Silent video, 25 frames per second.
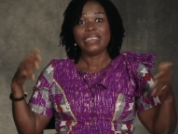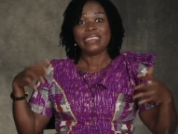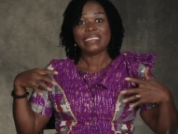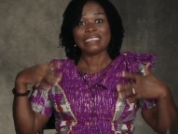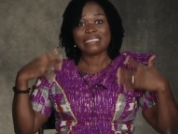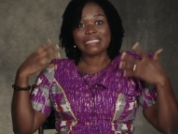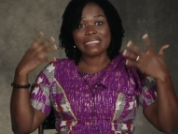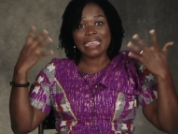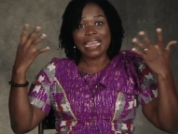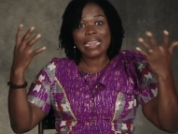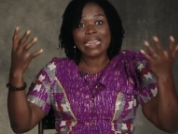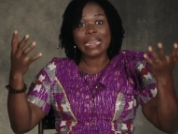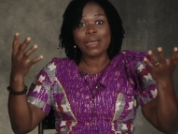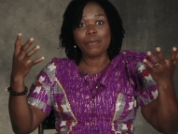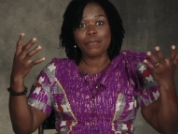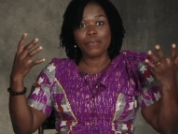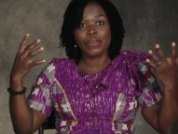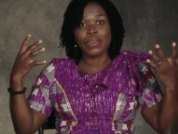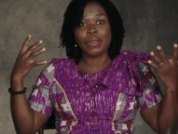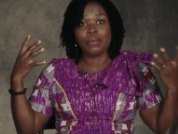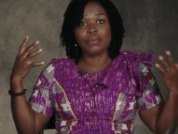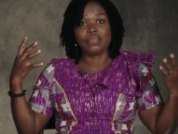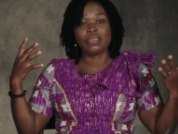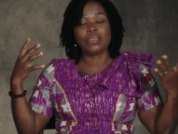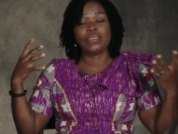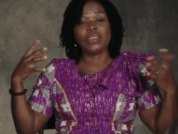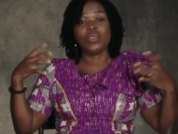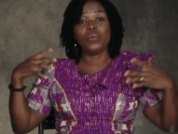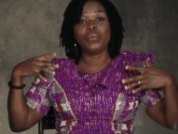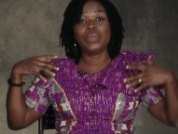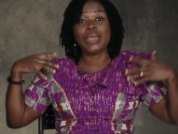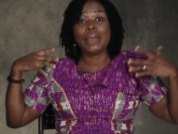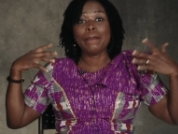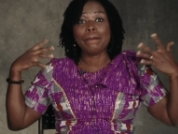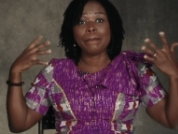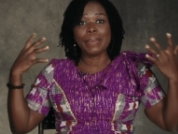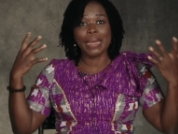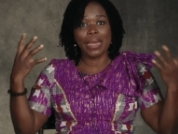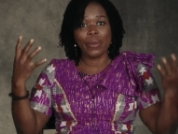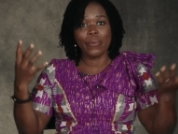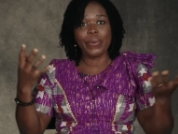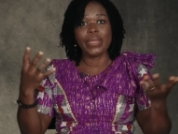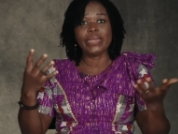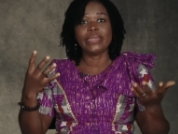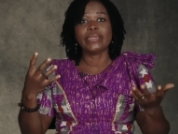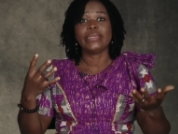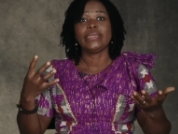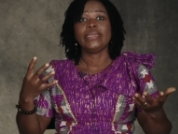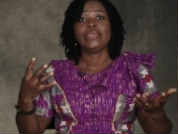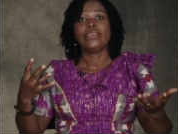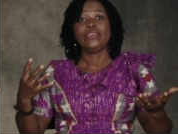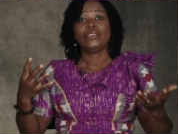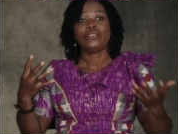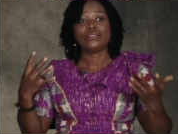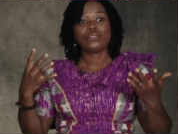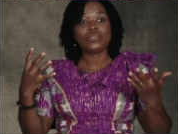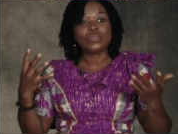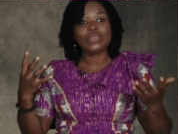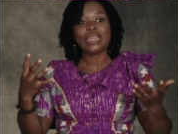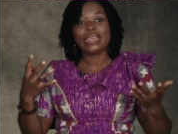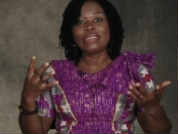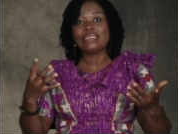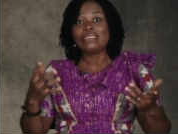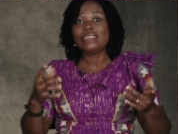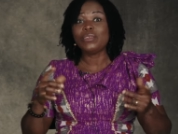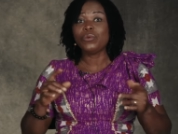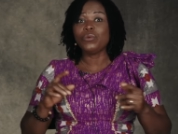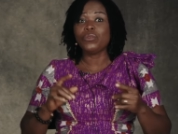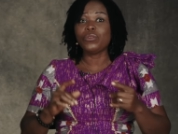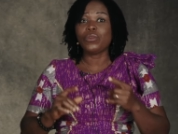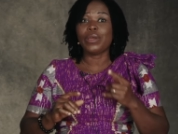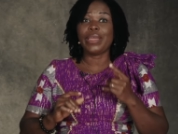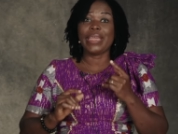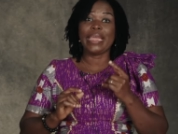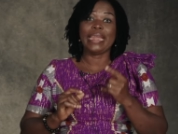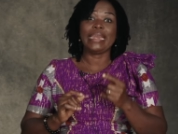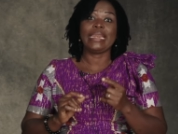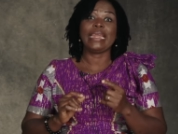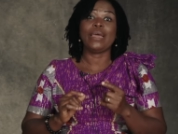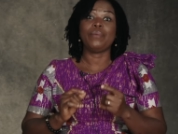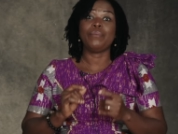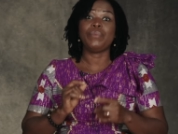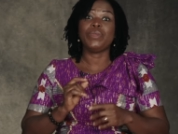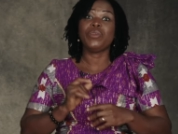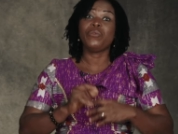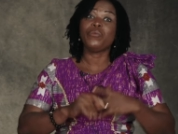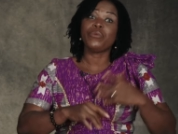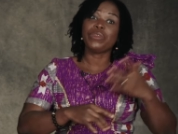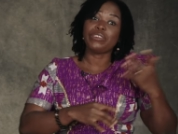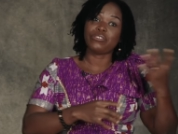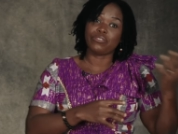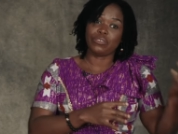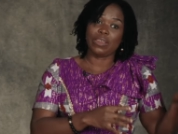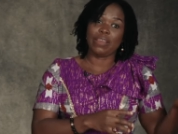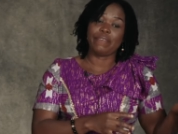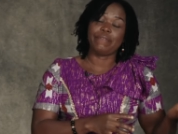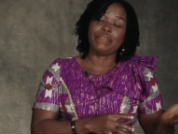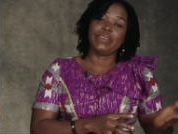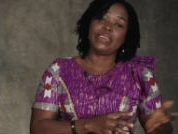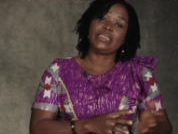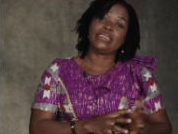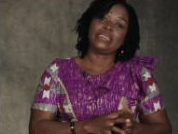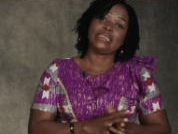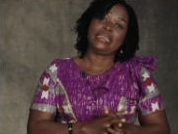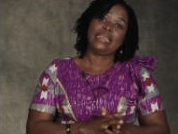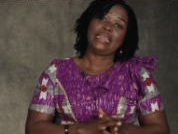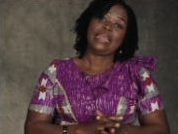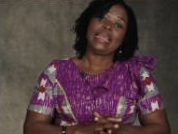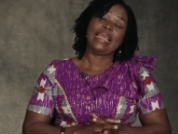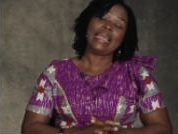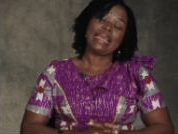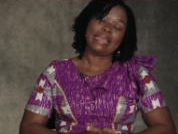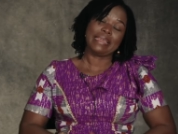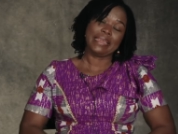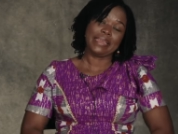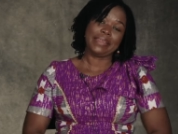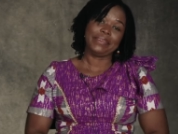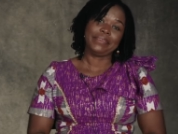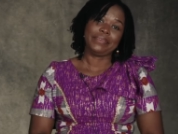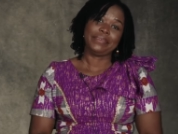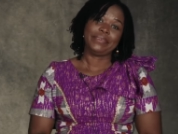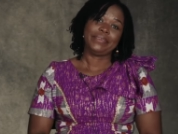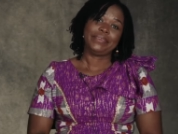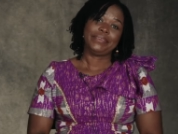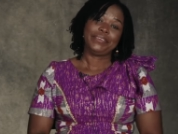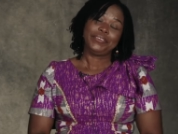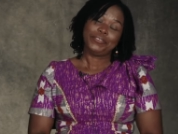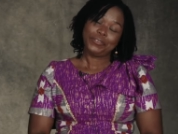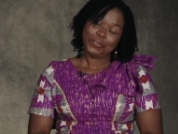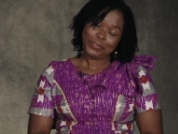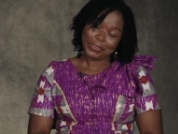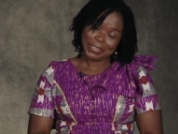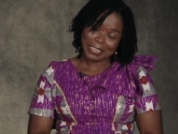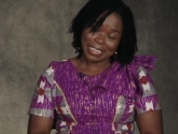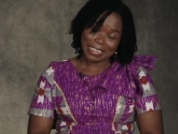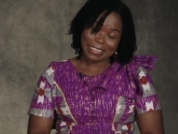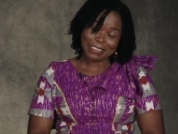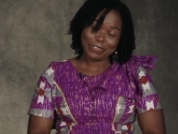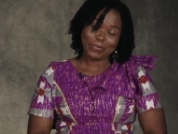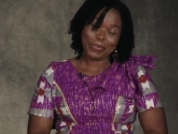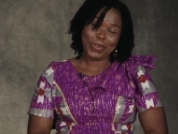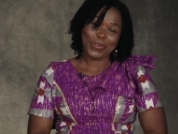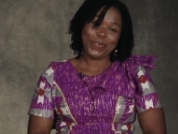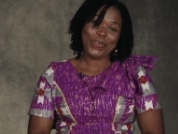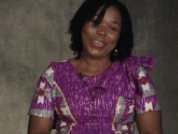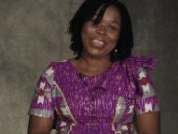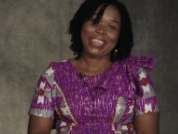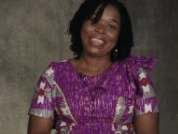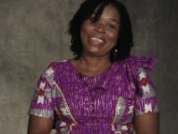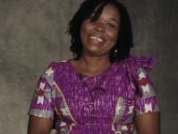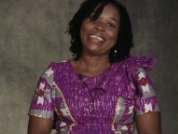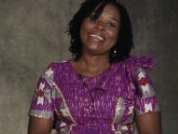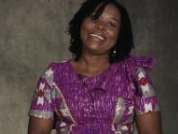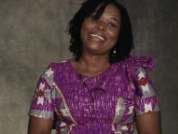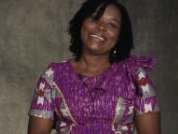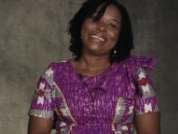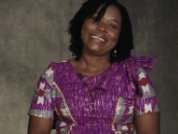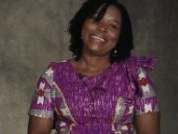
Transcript: stand up for them, so they'll be empowered so that they will not end up being re trafficked again. So that's my work.